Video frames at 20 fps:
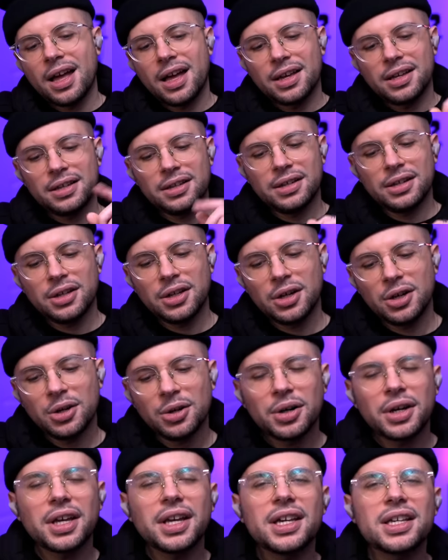You
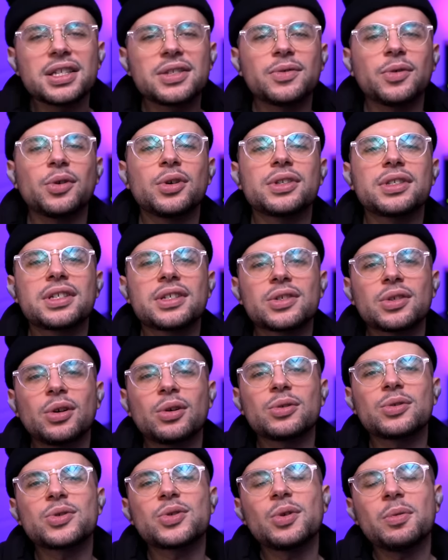know, his voice is
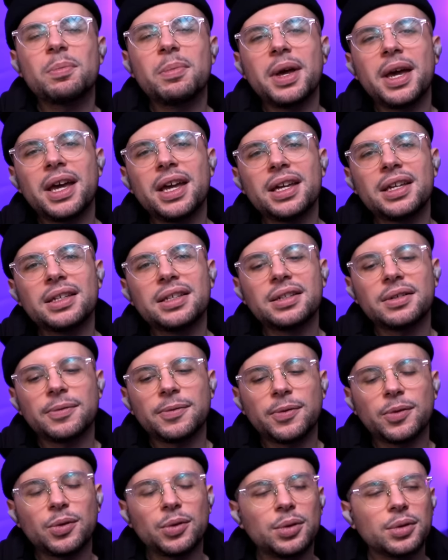also made
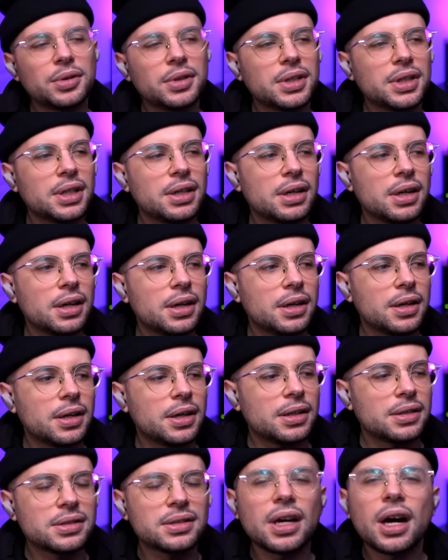
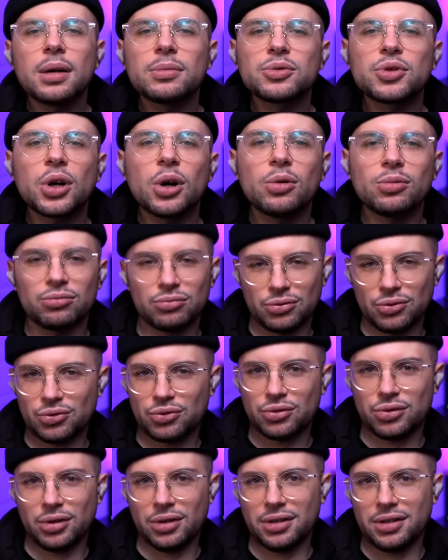for Tom
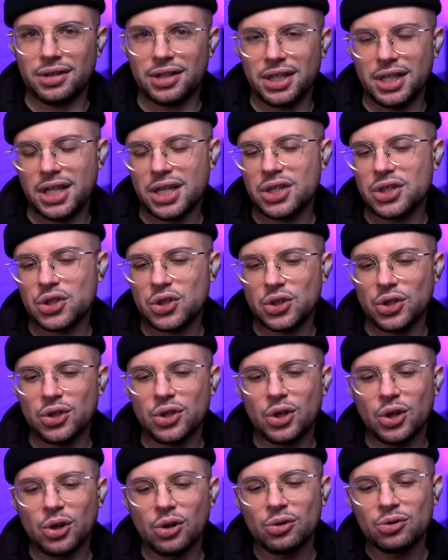Jones. He
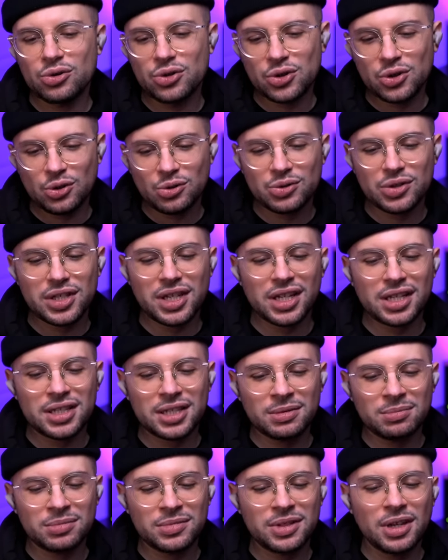should also sing
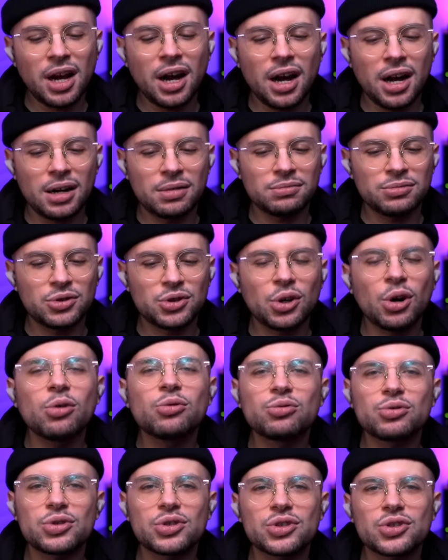some Tom
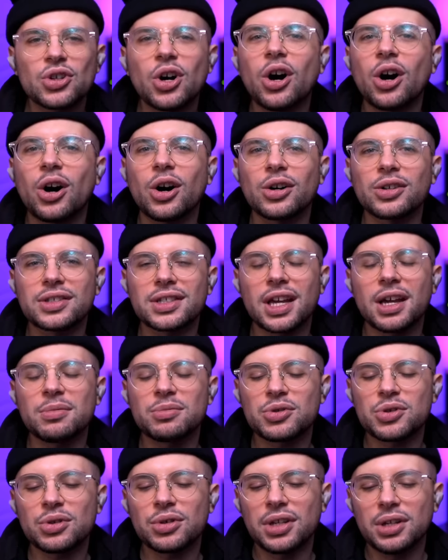Jones songs. I'm
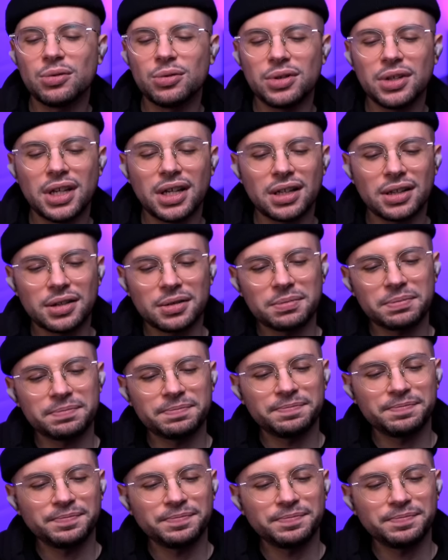sure he would nail them.